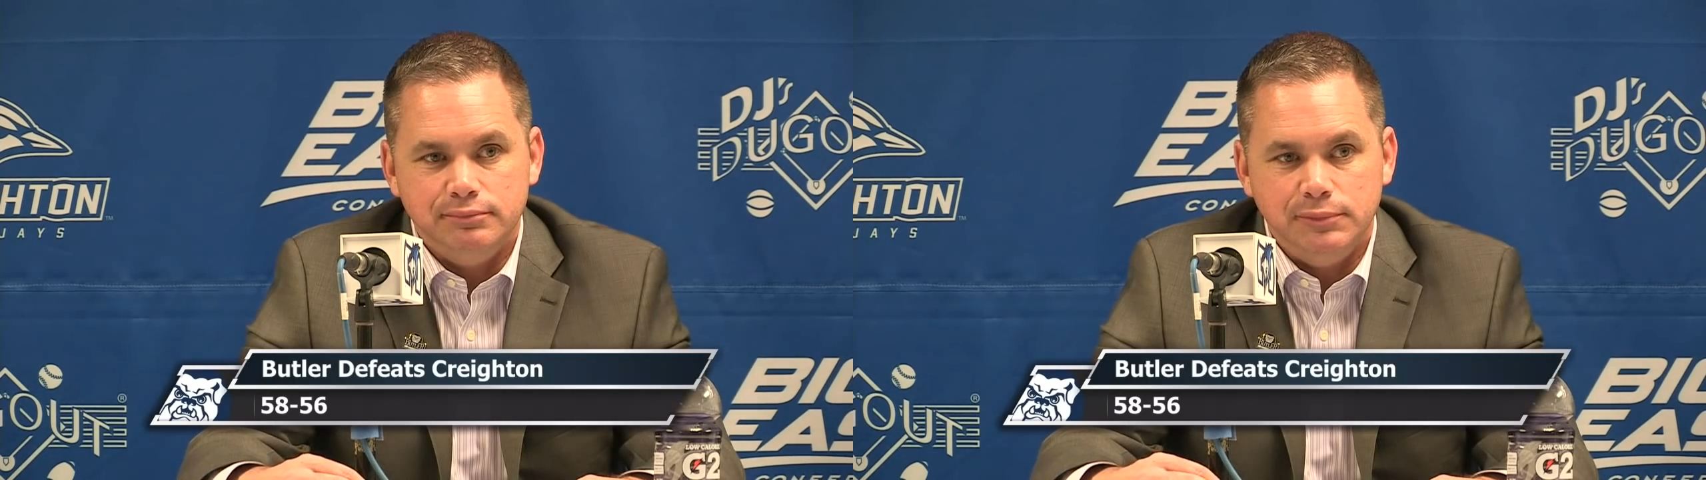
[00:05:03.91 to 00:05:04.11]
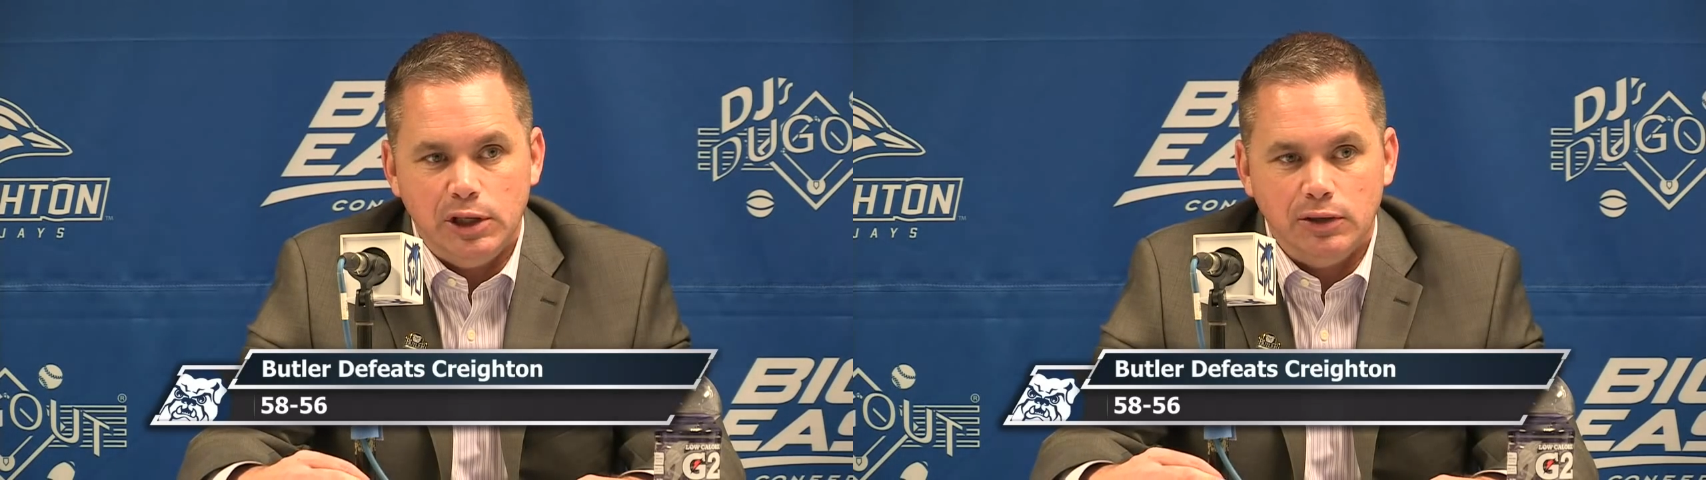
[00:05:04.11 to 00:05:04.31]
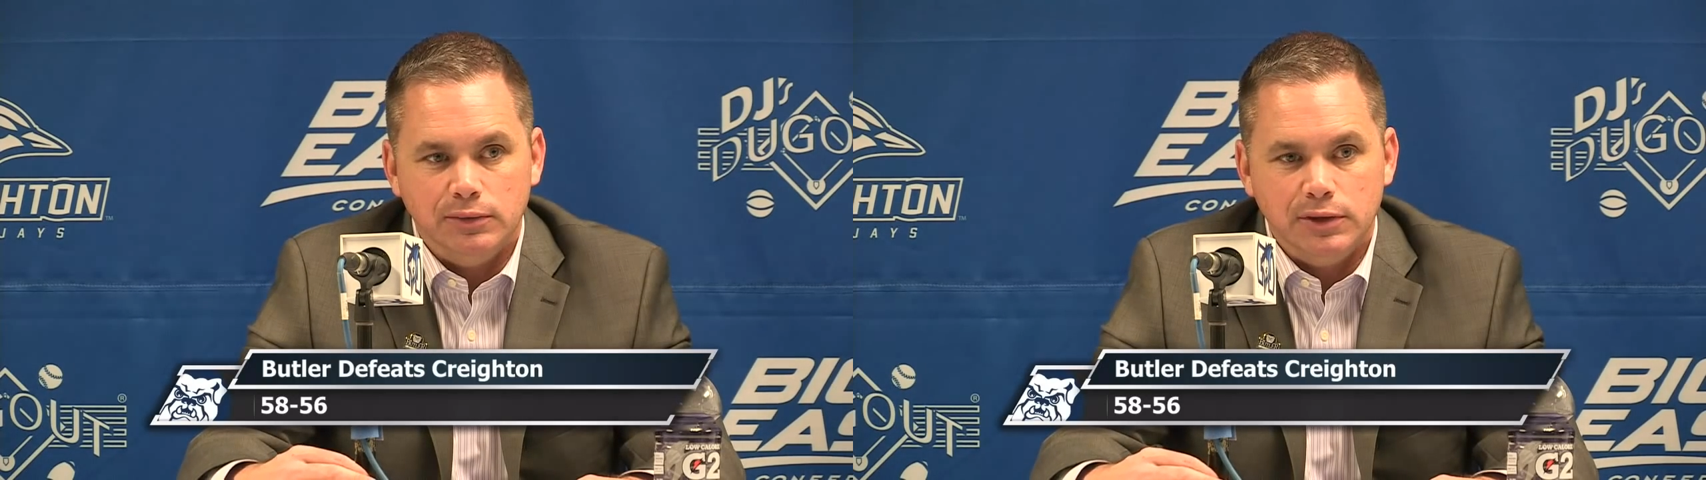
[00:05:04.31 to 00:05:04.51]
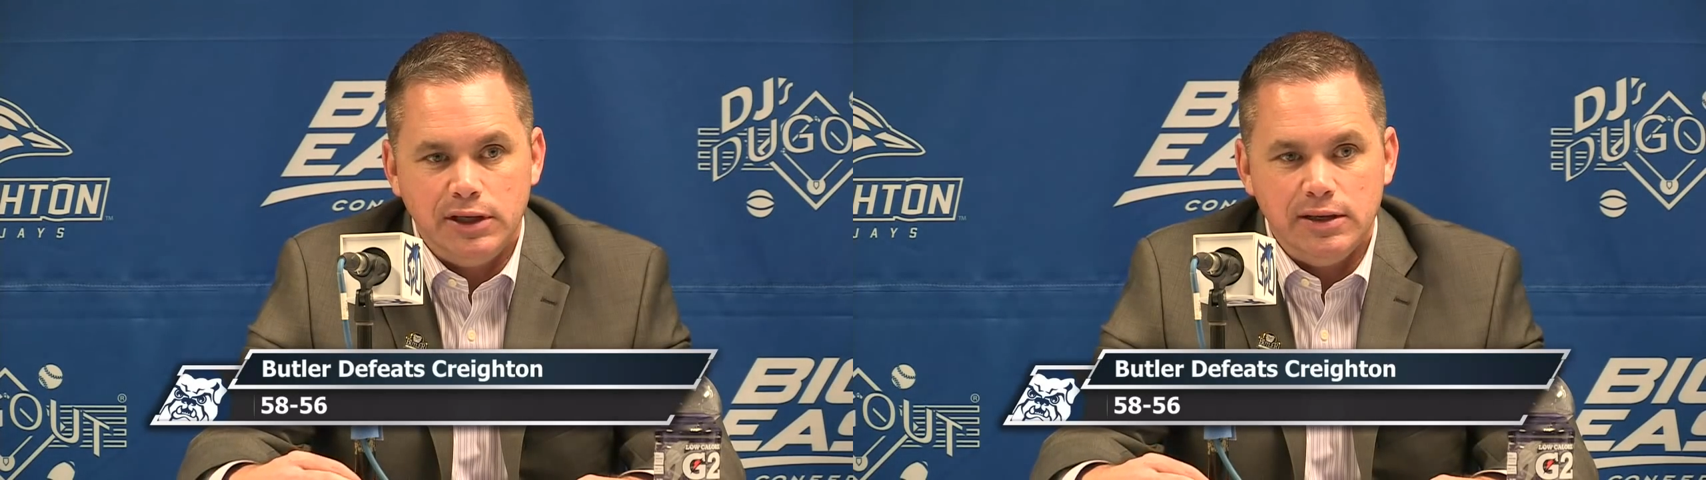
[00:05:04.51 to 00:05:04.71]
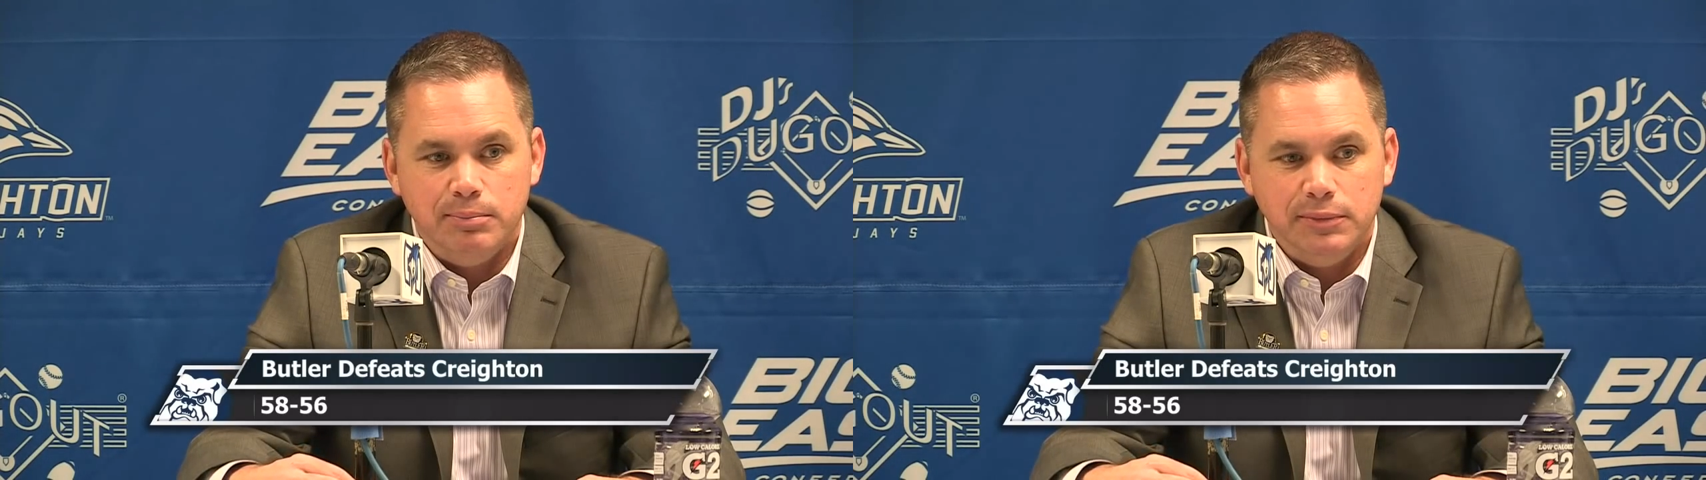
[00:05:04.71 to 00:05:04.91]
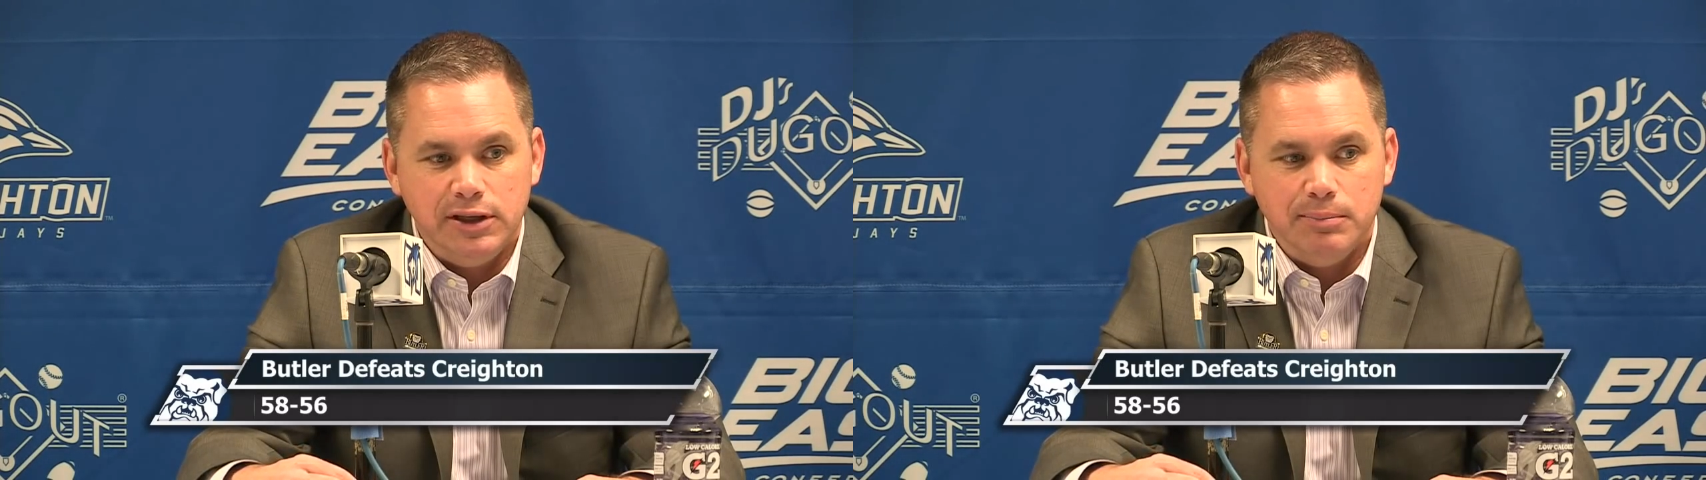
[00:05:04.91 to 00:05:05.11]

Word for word: you know, he he